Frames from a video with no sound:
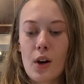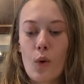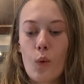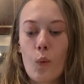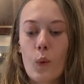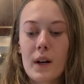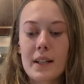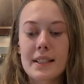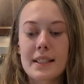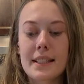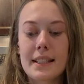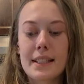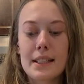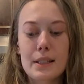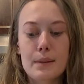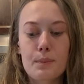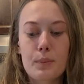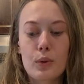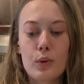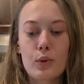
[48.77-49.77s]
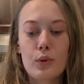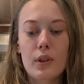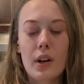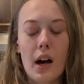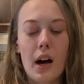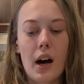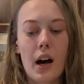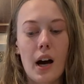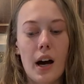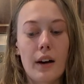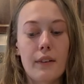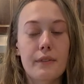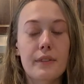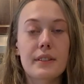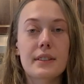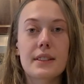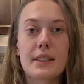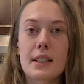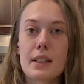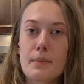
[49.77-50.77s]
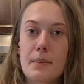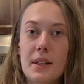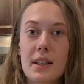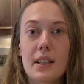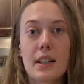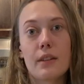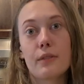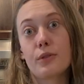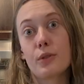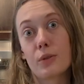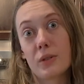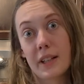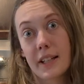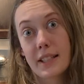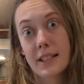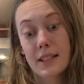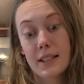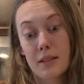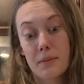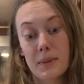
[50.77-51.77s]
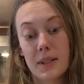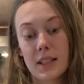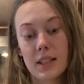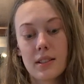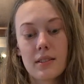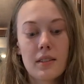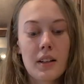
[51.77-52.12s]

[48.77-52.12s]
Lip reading: 1 teaspoon of cinnamon if you like cinnamon,